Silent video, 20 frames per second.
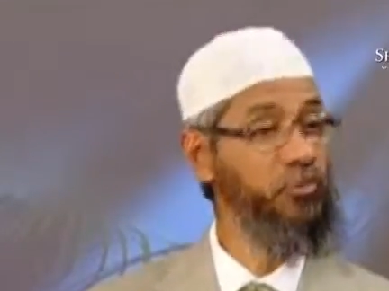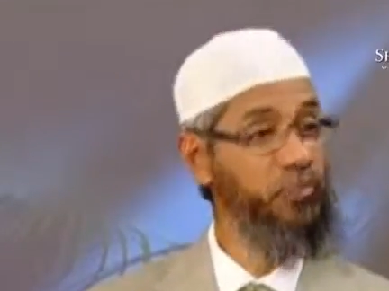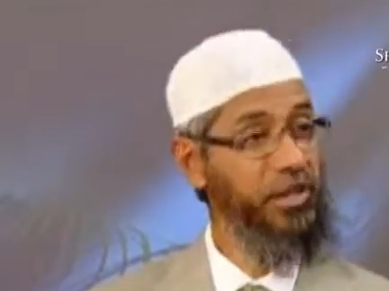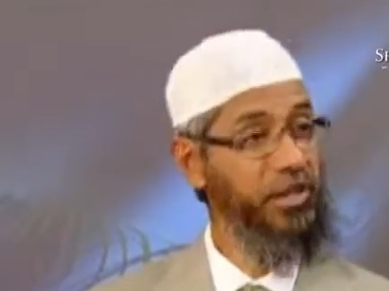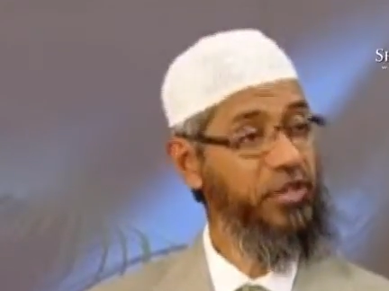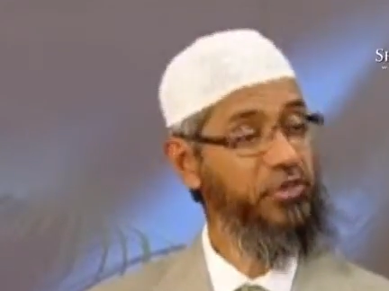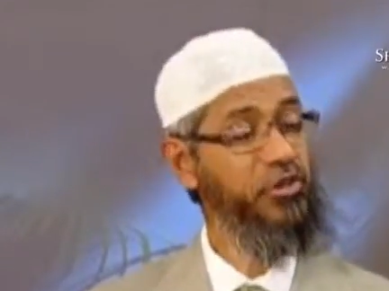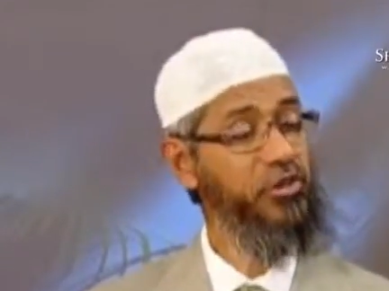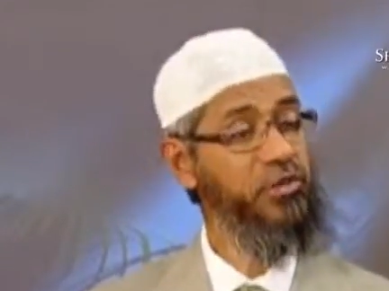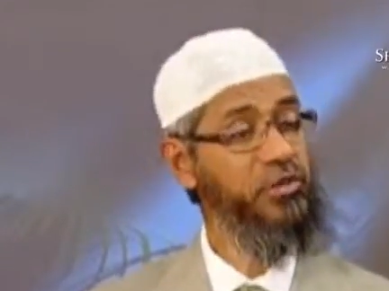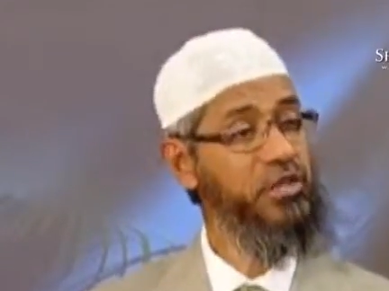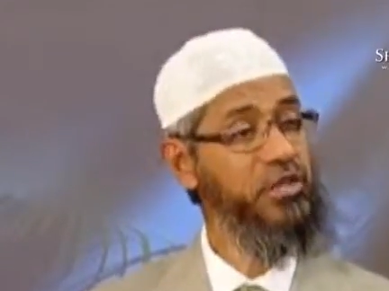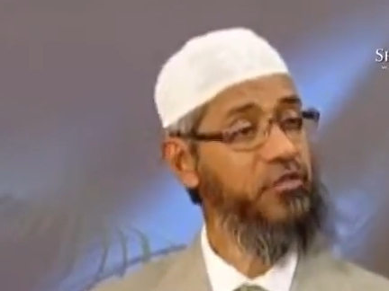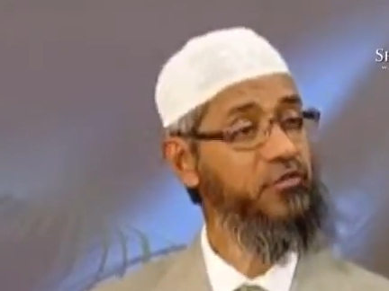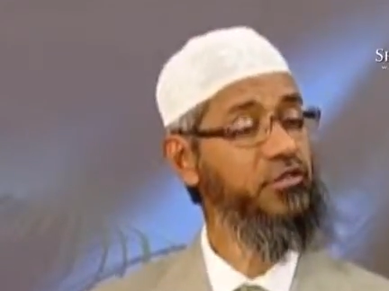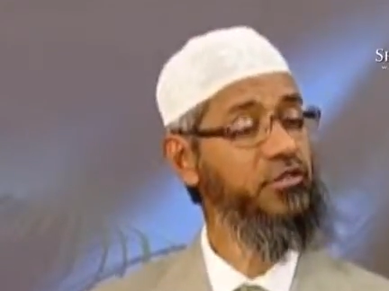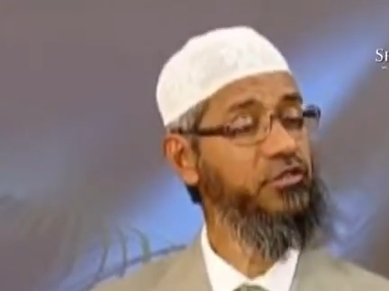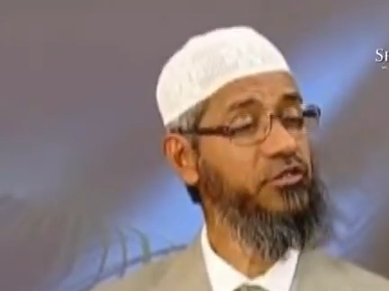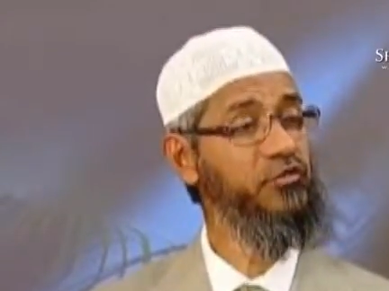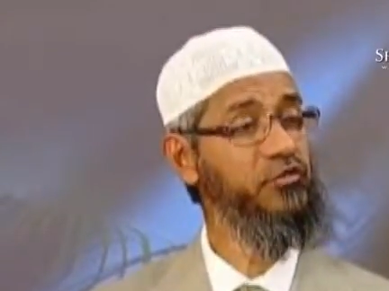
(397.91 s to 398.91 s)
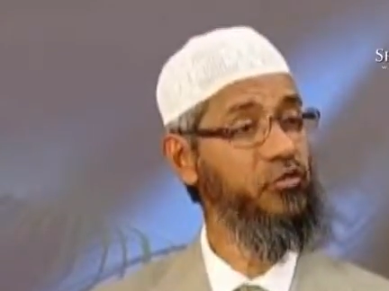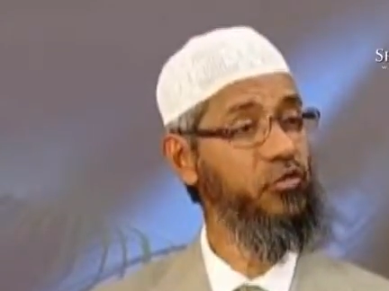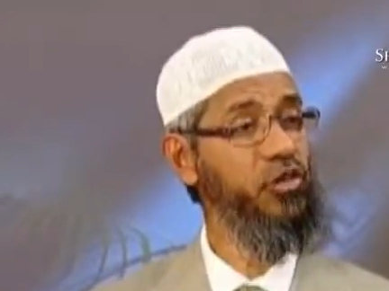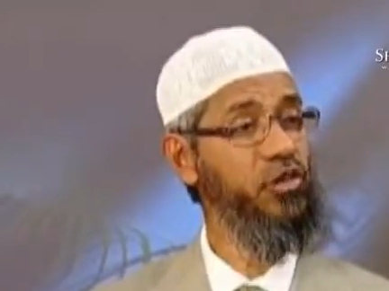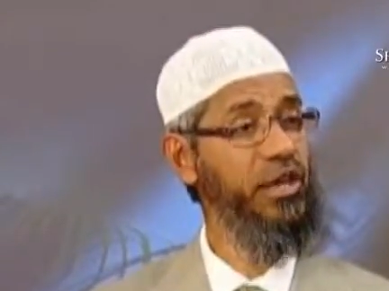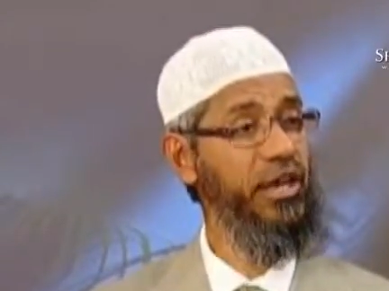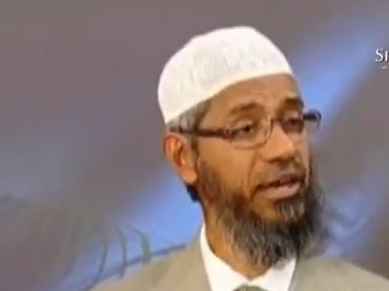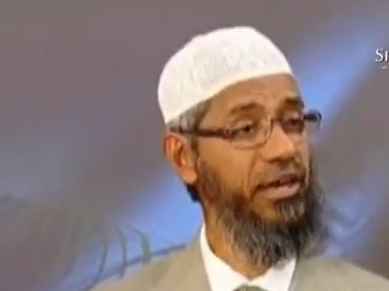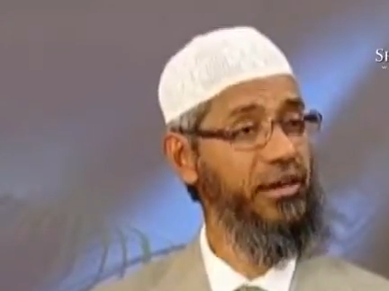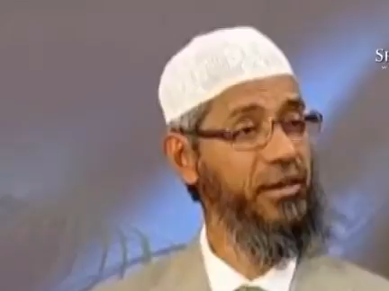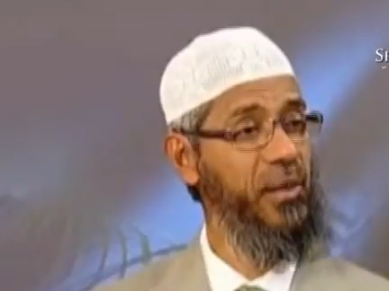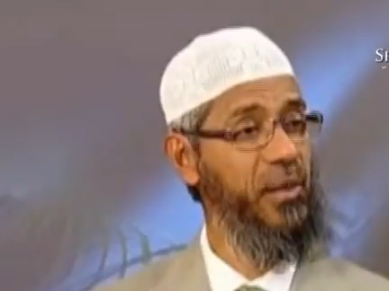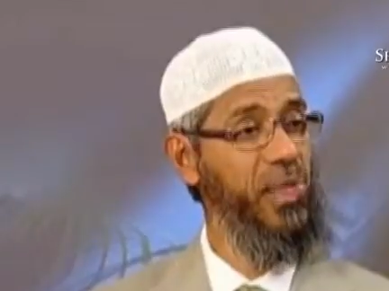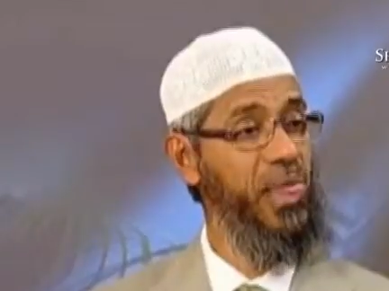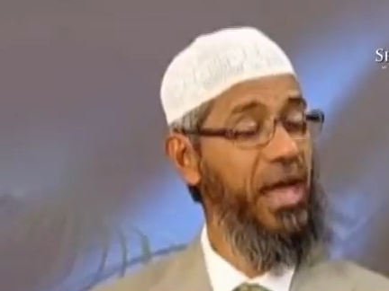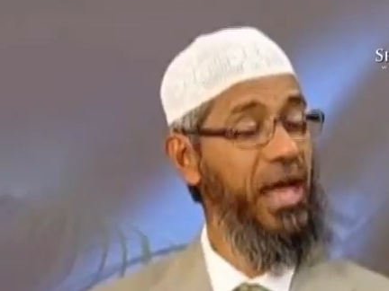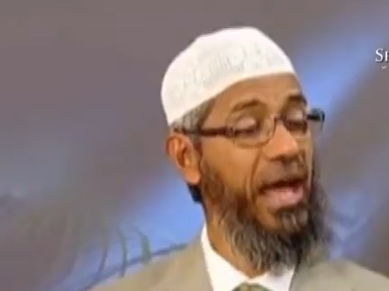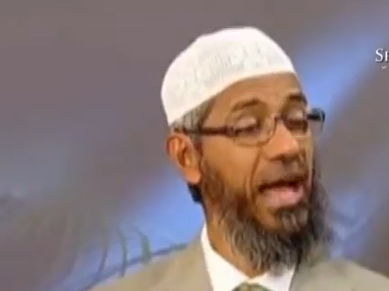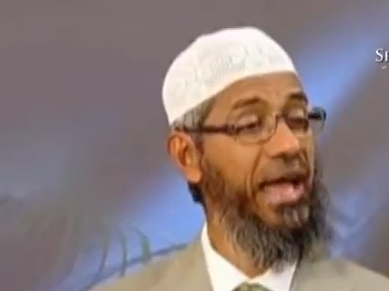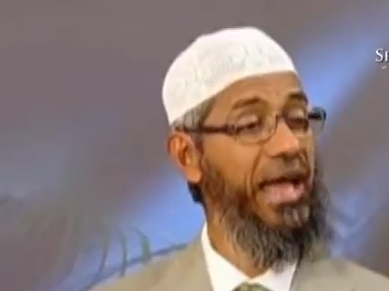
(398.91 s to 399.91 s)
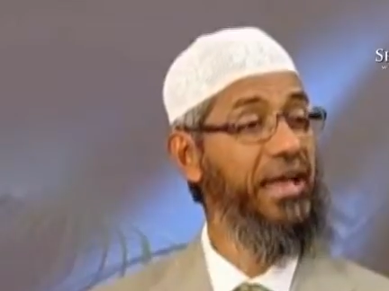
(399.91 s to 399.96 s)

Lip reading: So based on this verse of the Quran,